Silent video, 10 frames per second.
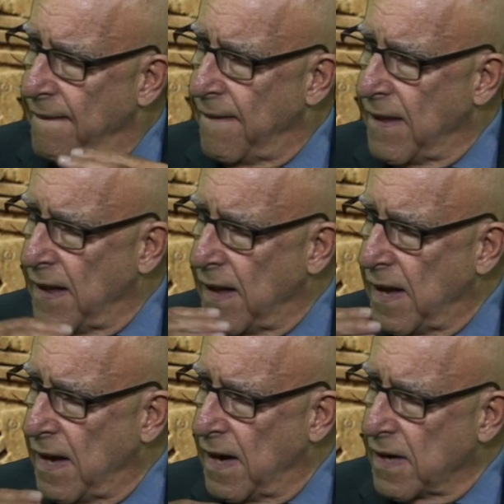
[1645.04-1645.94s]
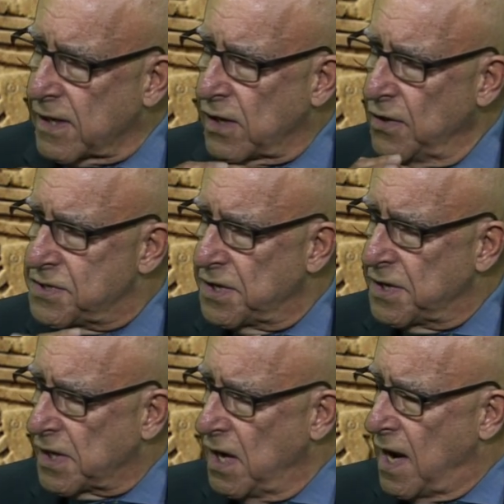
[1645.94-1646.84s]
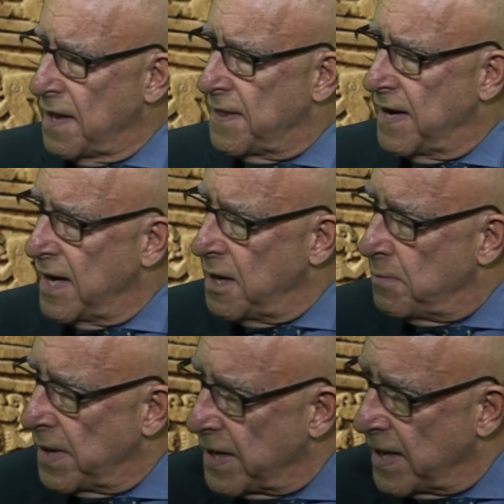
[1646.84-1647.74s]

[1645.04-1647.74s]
or closer to God than anybody